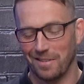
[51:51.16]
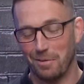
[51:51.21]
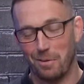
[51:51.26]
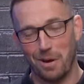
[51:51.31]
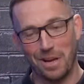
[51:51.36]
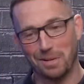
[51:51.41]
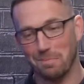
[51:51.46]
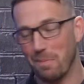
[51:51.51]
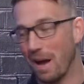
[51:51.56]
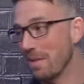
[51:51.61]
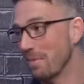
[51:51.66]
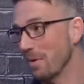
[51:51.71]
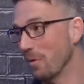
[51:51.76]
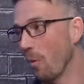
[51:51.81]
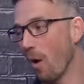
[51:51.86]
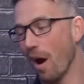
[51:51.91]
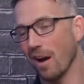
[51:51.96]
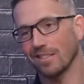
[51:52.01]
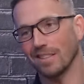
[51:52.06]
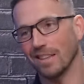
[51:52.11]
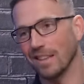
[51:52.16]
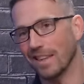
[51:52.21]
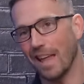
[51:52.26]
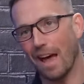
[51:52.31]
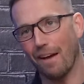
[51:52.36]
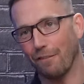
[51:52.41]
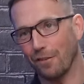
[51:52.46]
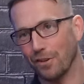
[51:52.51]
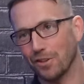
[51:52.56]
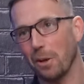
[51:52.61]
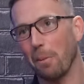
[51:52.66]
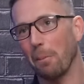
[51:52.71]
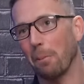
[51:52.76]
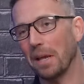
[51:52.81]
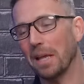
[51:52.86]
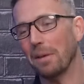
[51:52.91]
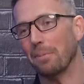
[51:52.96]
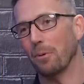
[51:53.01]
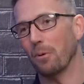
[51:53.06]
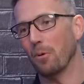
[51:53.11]
which may be worse than death for some
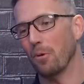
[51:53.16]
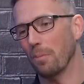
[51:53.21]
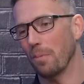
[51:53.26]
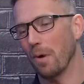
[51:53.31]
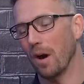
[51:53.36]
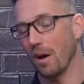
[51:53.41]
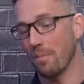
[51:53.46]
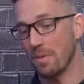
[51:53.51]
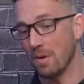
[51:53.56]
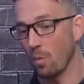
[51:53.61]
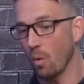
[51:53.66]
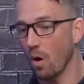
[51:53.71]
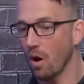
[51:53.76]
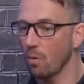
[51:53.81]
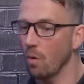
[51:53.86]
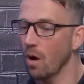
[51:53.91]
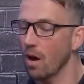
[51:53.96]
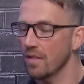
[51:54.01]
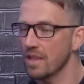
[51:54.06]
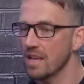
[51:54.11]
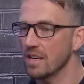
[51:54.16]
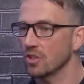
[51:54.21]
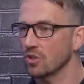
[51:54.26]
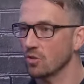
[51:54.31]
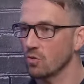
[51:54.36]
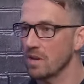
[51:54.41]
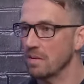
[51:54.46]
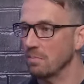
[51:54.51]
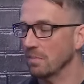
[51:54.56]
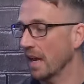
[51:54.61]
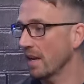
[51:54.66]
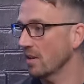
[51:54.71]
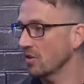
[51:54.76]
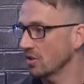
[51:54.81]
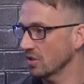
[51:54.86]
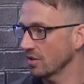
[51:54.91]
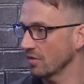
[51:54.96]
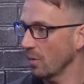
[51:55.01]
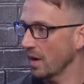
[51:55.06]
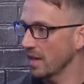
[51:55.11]
people. But I mean, what are the extreme
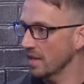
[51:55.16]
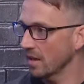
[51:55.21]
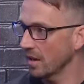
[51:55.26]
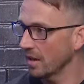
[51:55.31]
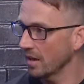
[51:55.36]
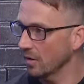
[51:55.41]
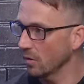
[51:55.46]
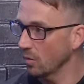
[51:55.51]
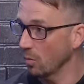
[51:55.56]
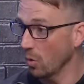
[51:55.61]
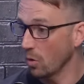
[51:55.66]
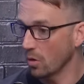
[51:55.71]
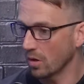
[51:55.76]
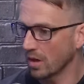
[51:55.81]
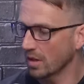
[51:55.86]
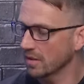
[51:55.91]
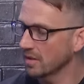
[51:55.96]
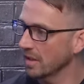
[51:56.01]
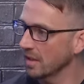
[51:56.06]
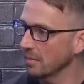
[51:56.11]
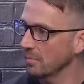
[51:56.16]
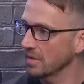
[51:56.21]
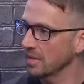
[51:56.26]
dangers of weight cutting or water cutting in